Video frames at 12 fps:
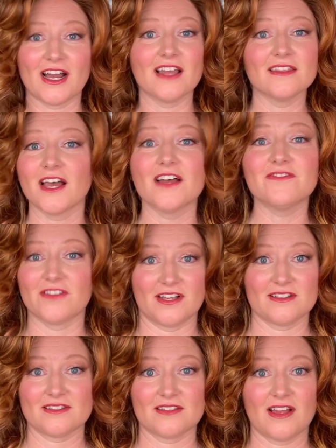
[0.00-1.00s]
I love
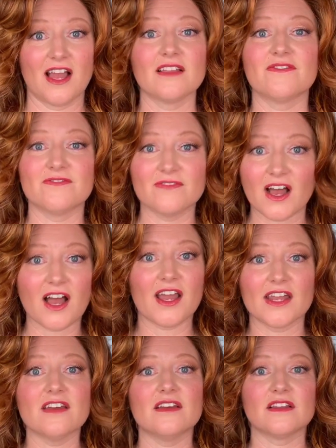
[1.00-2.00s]
this. I
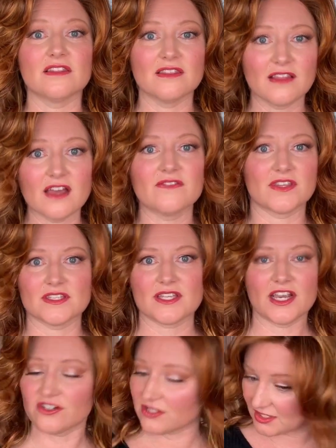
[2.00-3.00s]
love this
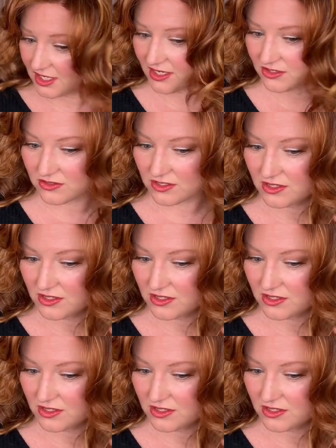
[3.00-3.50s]
hairstyle.